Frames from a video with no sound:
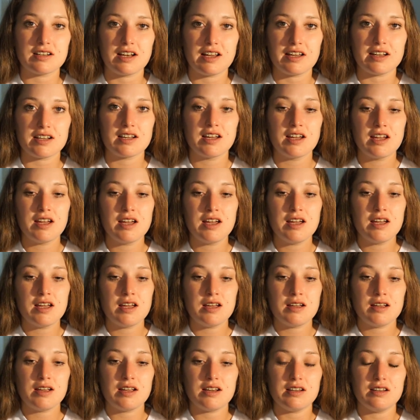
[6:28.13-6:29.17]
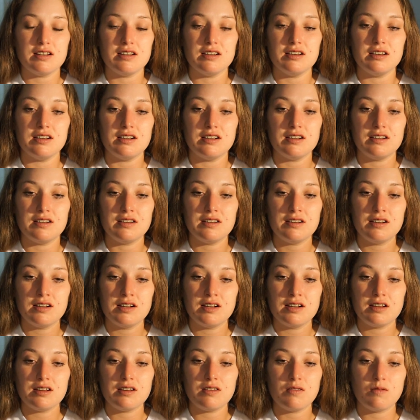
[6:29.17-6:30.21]
Like, the
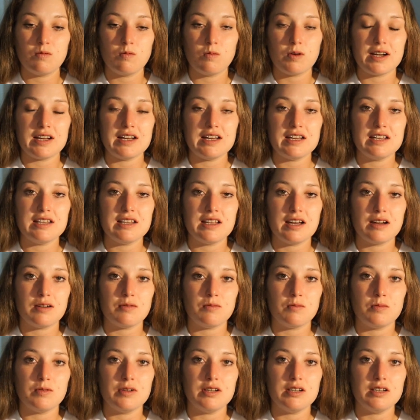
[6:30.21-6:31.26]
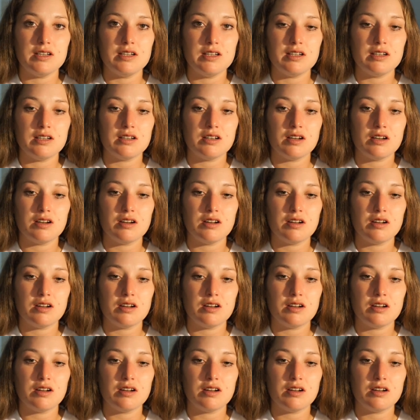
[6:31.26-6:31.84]
way that we